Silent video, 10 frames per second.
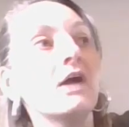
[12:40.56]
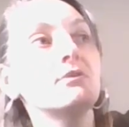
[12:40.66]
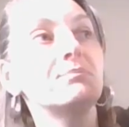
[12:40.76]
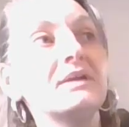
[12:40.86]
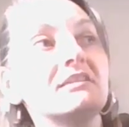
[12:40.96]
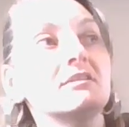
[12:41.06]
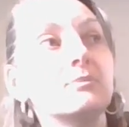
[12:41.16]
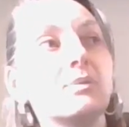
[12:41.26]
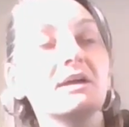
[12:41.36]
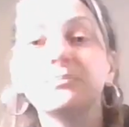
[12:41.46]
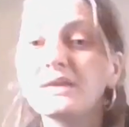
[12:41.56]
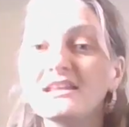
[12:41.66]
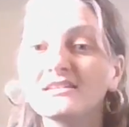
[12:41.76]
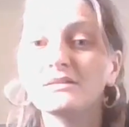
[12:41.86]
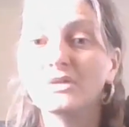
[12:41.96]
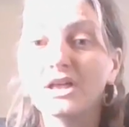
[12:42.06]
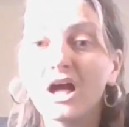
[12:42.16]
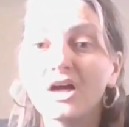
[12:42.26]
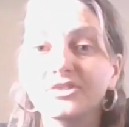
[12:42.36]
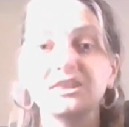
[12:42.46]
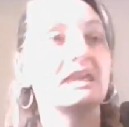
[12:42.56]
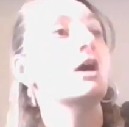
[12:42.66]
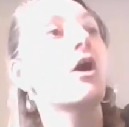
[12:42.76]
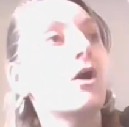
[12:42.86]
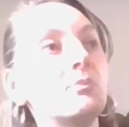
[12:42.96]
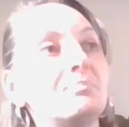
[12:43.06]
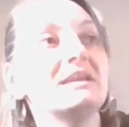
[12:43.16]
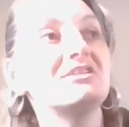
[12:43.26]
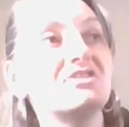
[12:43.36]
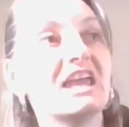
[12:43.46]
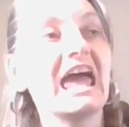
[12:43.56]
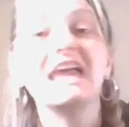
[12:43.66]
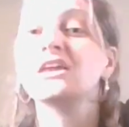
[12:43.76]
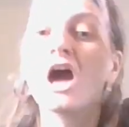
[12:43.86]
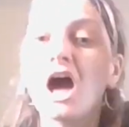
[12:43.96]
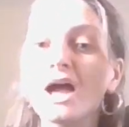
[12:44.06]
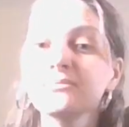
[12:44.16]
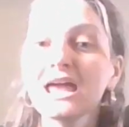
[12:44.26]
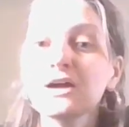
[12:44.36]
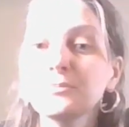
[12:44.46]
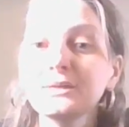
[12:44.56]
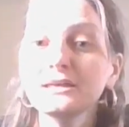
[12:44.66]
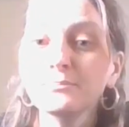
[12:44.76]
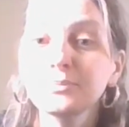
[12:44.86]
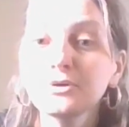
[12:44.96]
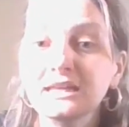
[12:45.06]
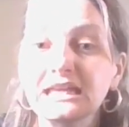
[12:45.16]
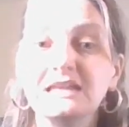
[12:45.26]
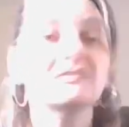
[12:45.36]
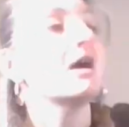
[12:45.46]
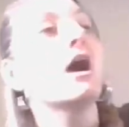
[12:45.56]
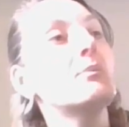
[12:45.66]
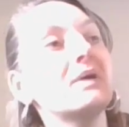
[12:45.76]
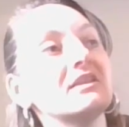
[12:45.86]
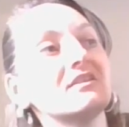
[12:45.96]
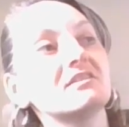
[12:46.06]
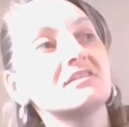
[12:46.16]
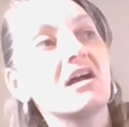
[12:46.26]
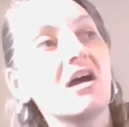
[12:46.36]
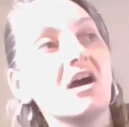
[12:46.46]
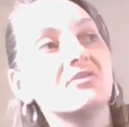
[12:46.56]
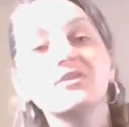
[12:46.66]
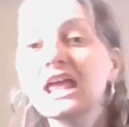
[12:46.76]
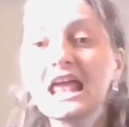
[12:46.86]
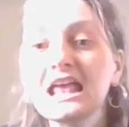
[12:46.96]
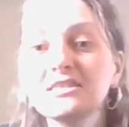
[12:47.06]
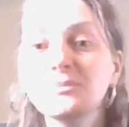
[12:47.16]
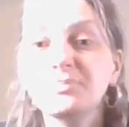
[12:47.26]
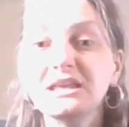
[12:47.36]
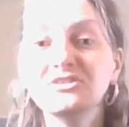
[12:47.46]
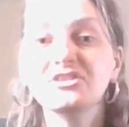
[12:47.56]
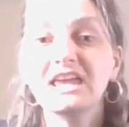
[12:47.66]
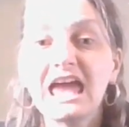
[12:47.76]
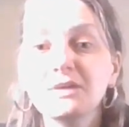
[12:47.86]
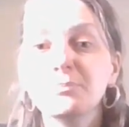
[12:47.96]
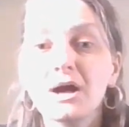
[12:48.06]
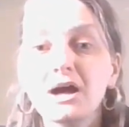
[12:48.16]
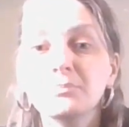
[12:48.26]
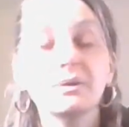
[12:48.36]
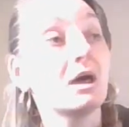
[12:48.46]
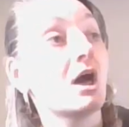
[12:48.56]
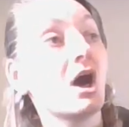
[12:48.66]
I was beaten by PC McCarthy on Beachy Head. I'm now being bullied by the staff in the Beachy Head pub.